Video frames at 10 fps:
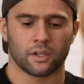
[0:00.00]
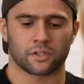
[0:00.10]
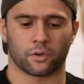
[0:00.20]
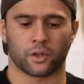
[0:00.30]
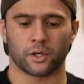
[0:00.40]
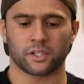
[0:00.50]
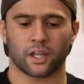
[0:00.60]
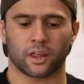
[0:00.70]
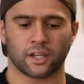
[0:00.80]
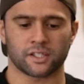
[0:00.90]
So those are
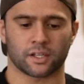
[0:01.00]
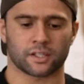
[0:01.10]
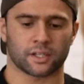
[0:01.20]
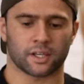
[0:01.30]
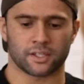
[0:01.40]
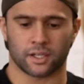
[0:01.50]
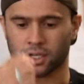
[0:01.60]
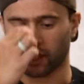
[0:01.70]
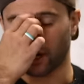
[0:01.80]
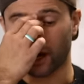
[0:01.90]
the things that to consider
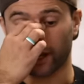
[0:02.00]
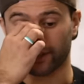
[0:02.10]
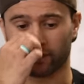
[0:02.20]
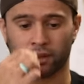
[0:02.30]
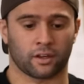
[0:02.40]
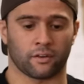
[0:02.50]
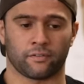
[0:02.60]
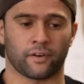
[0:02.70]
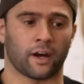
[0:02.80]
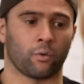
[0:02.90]
here. I like to think
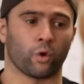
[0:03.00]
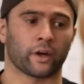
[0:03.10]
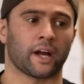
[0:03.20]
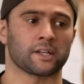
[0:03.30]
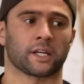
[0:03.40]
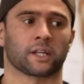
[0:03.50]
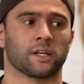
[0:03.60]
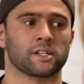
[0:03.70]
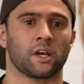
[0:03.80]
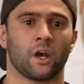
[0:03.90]
of workouts like
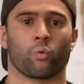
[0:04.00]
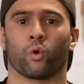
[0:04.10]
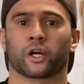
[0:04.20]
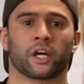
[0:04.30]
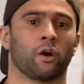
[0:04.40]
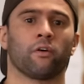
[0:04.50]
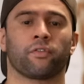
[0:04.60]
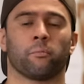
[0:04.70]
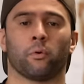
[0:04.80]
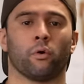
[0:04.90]
this, working off
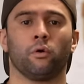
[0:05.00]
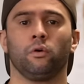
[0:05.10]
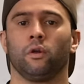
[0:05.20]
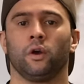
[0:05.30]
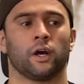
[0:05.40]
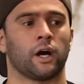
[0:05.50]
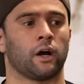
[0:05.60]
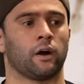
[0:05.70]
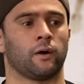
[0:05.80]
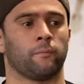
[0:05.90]
the ball,
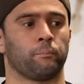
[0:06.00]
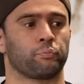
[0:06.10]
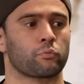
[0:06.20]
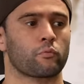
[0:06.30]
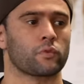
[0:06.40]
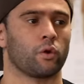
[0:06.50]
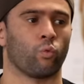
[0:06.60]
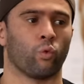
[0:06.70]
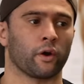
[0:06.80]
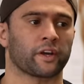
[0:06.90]

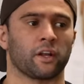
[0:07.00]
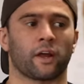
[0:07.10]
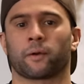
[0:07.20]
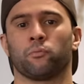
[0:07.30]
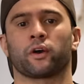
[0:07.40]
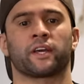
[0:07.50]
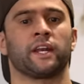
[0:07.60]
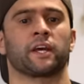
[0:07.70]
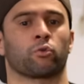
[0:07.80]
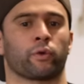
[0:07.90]
working like I'm not
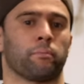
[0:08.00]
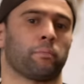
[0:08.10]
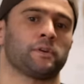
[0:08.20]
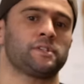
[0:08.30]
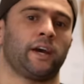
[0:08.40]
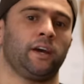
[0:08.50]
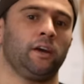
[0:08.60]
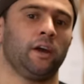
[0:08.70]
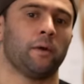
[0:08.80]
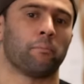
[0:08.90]
getting a rep per se,
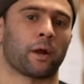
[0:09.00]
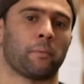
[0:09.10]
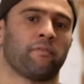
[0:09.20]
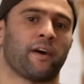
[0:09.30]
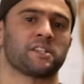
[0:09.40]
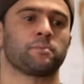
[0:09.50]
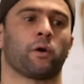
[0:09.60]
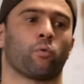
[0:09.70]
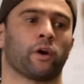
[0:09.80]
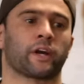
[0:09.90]
but I'm advancing my
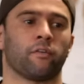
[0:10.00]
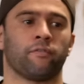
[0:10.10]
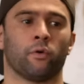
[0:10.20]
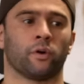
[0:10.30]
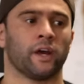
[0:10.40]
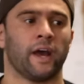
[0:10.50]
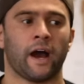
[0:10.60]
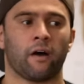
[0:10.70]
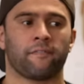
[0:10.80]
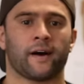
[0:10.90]
workout forward.
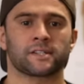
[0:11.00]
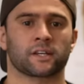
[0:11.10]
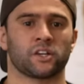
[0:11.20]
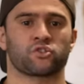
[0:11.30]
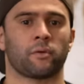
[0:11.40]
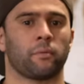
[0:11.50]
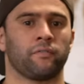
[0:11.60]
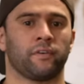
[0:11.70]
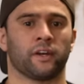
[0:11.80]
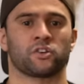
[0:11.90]
How fast can I strap my
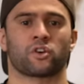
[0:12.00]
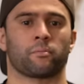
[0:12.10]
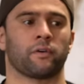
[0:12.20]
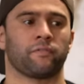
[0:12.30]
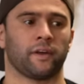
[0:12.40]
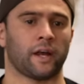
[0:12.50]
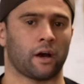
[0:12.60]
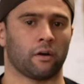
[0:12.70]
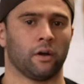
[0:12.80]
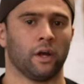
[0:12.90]
feet and strap my feet out?